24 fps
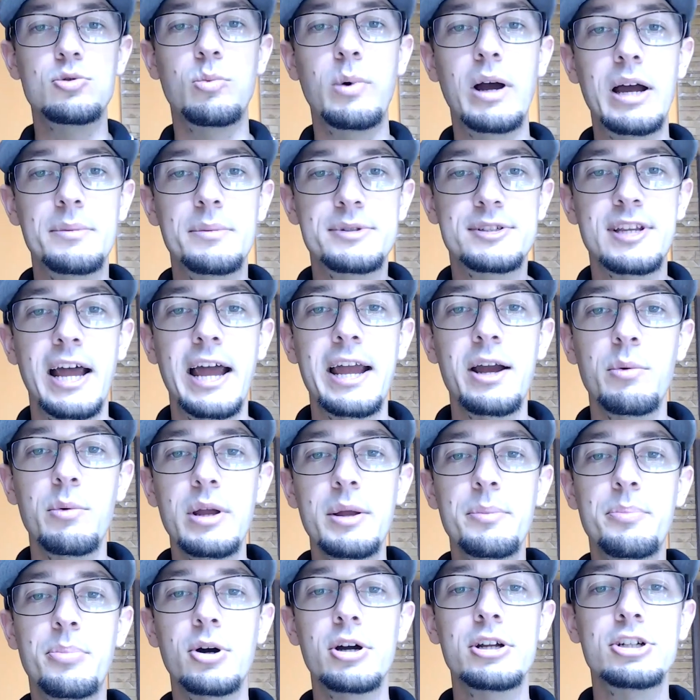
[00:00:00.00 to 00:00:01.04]
website,
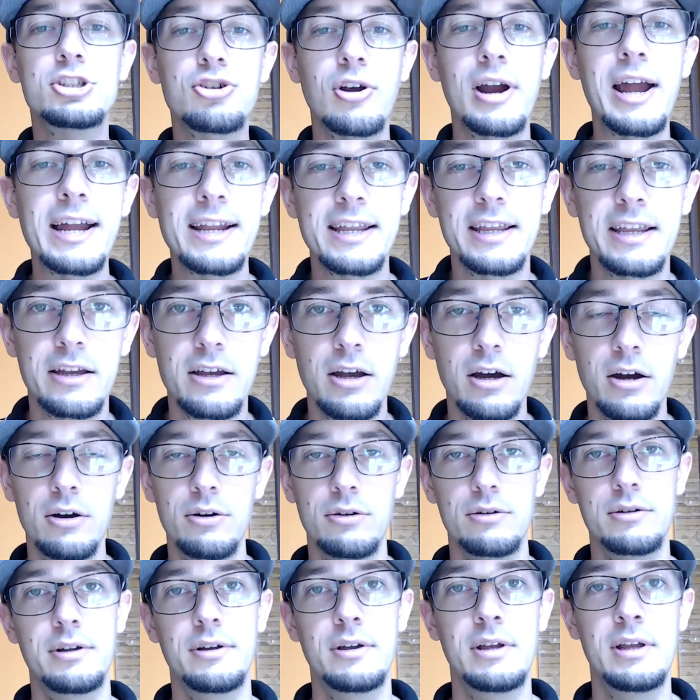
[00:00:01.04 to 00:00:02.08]
we put tracking
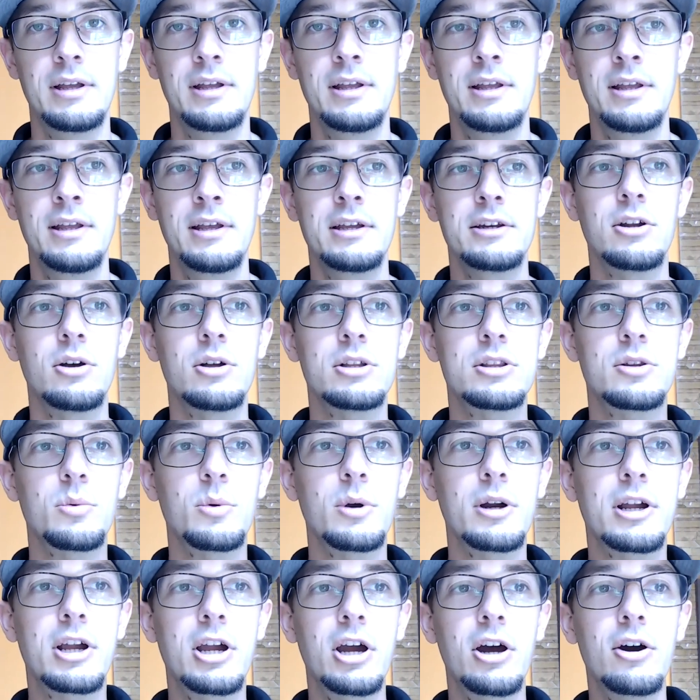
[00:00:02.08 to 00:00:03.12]
code. Don't let the
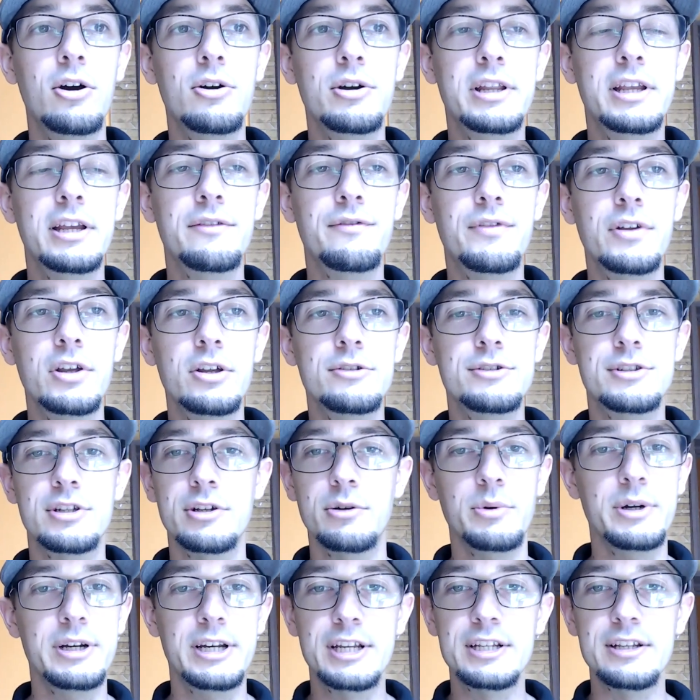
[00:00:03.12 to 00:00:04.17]
word code confuse
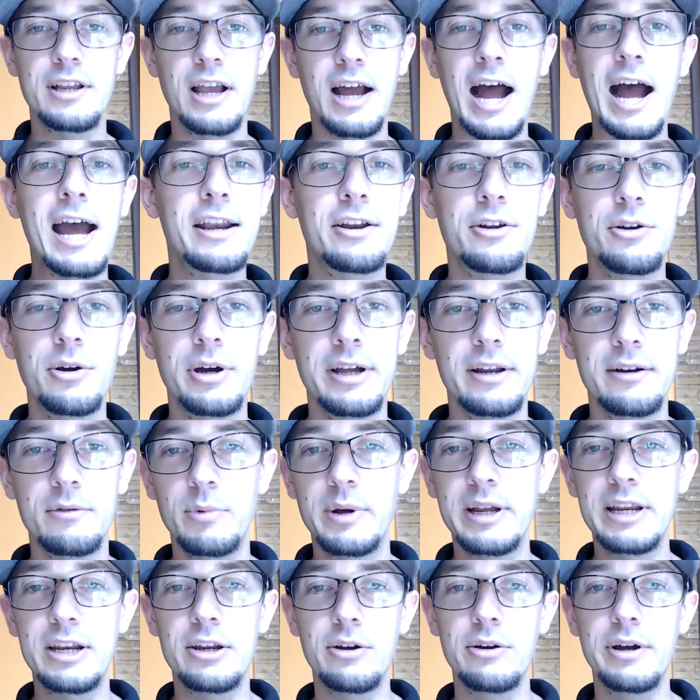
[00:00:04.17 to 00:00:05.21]
you. I do it,
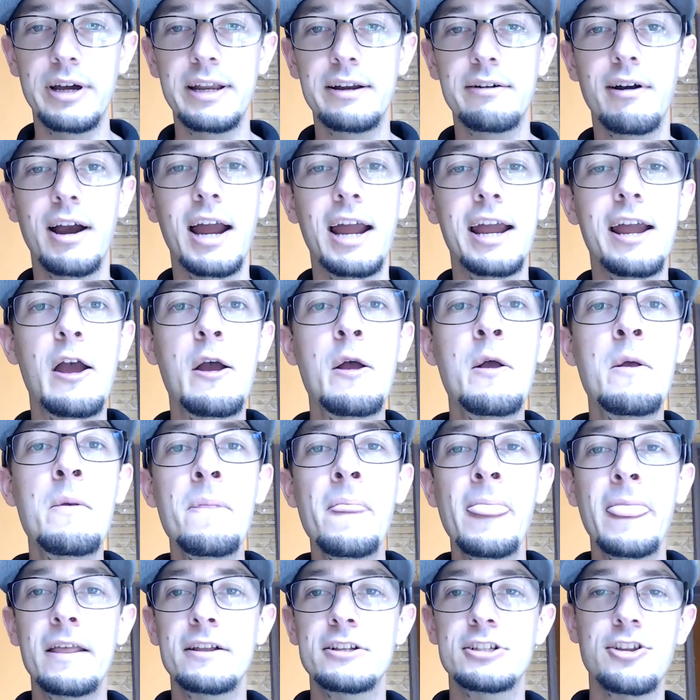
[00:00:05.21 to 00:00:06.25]
we do it, right?
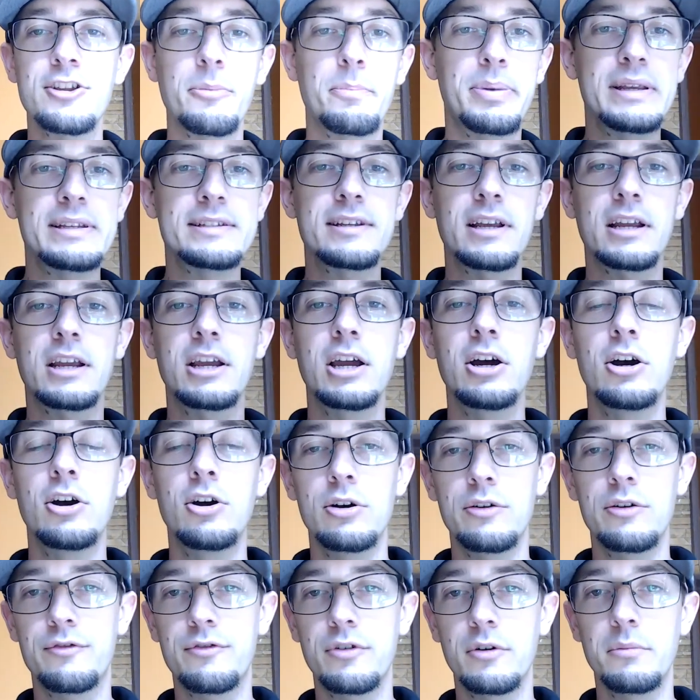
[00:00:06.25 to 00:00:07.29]
Just a piece of
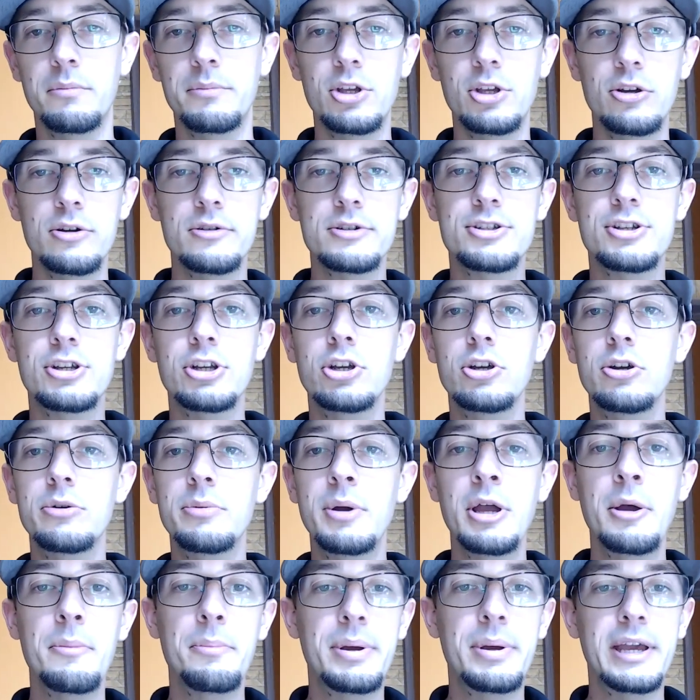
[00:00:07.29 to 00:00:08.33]
code from YouTube,
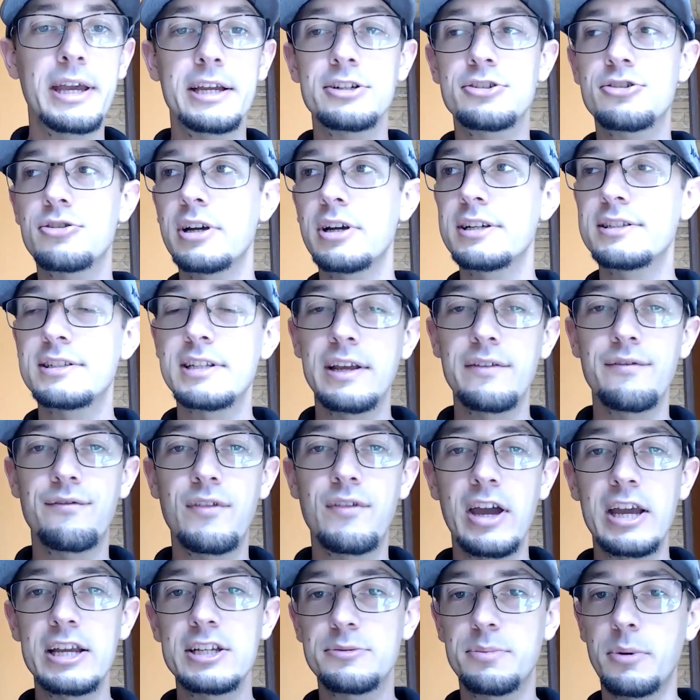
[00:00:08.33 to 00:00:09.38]
Pinterest, and
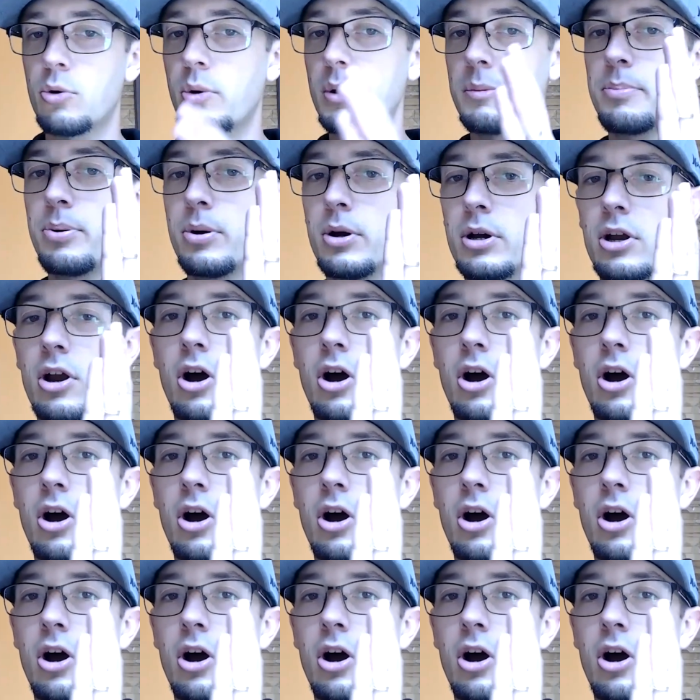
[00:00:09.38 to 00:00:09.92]
Facebook. We put